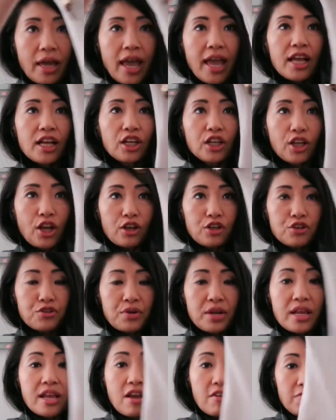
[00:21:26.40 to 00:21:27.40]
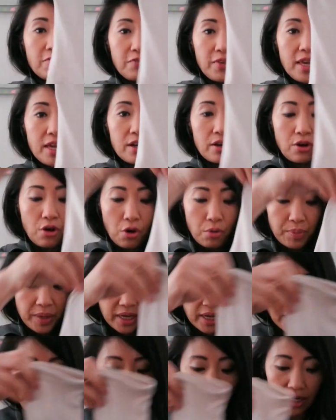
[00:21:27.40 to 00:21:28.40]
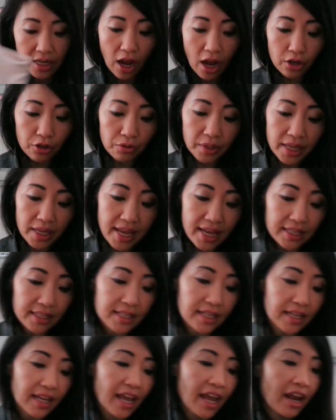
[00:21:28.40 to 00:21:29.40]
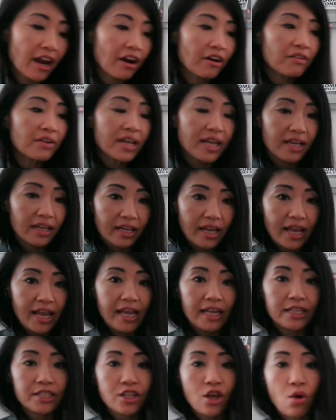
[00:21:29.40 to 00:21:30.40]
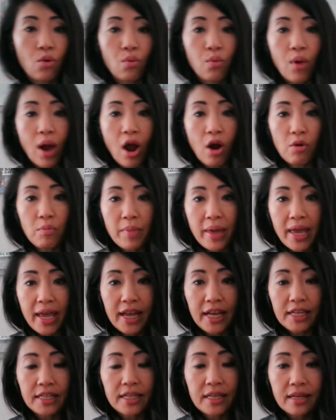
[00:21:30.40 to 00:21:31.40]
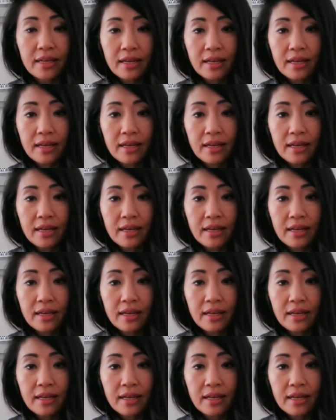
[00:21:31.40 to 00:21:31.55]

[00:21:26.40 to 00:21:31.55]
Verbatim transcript: a luxury feel, because not only is the carrying case well-made